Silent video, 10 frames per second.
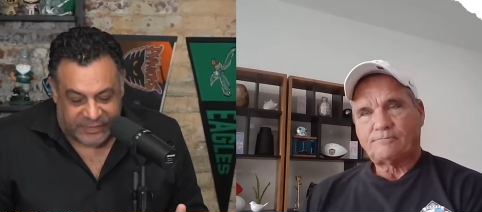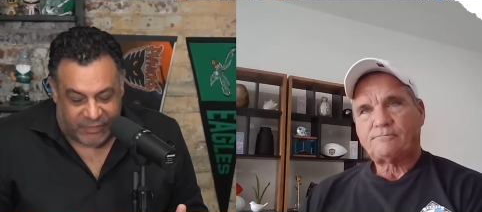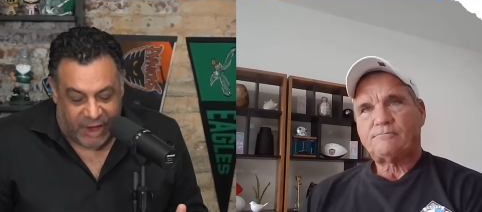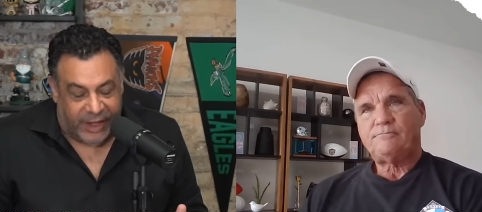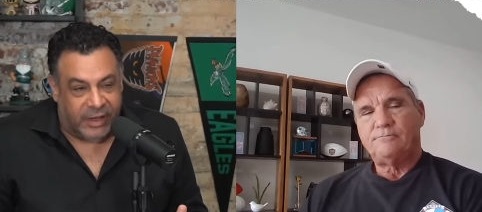
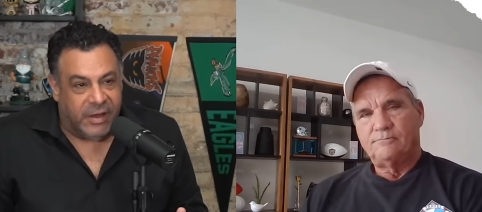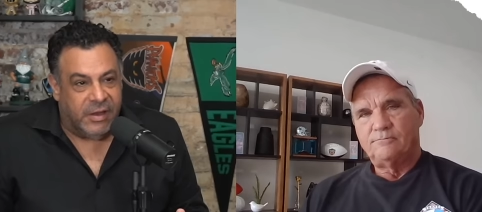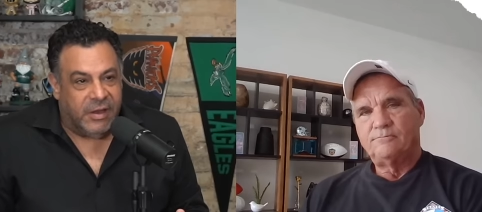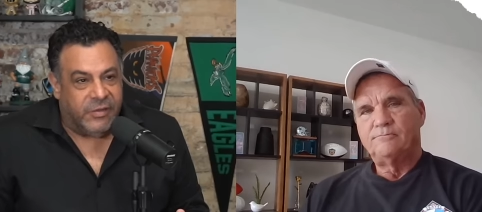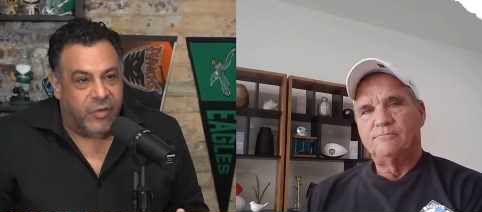Speaker 1: right?
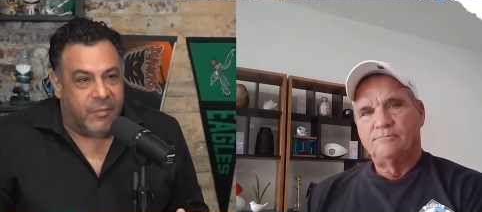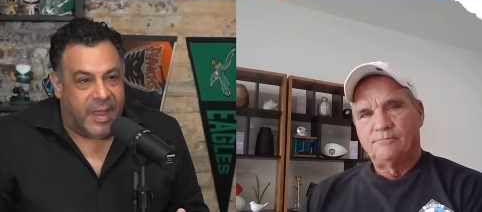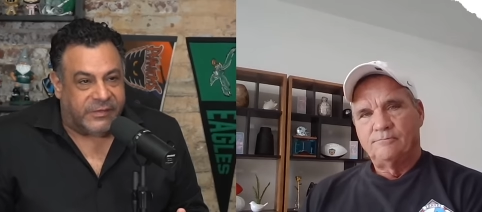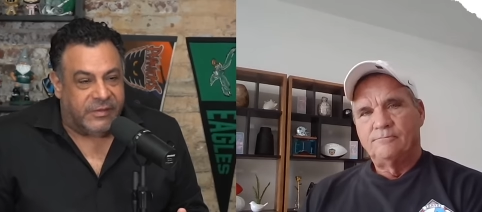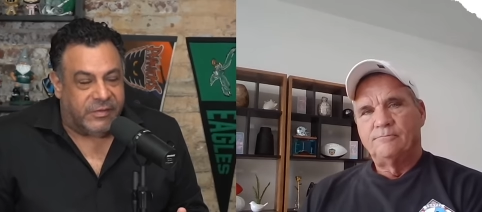You
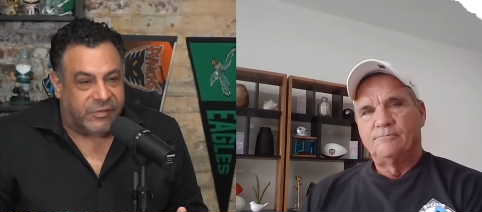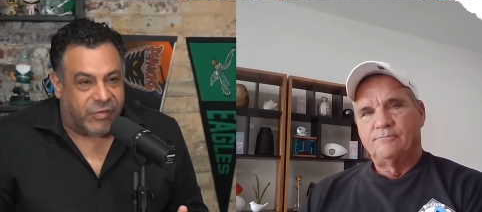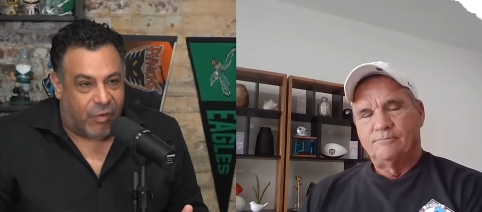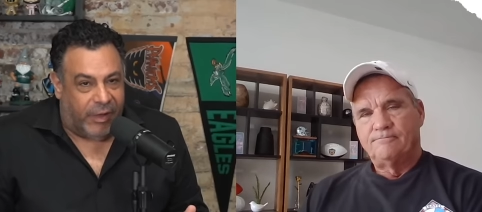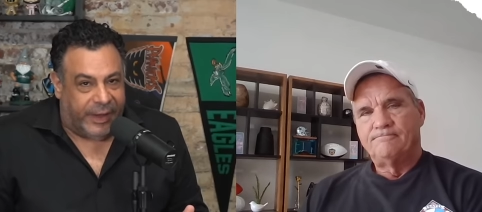mentioned
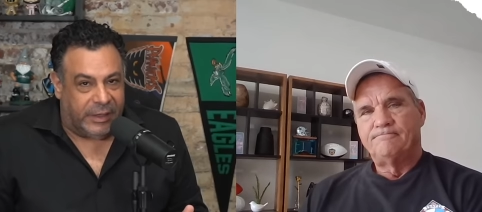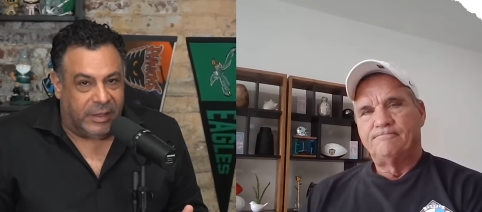Detroit.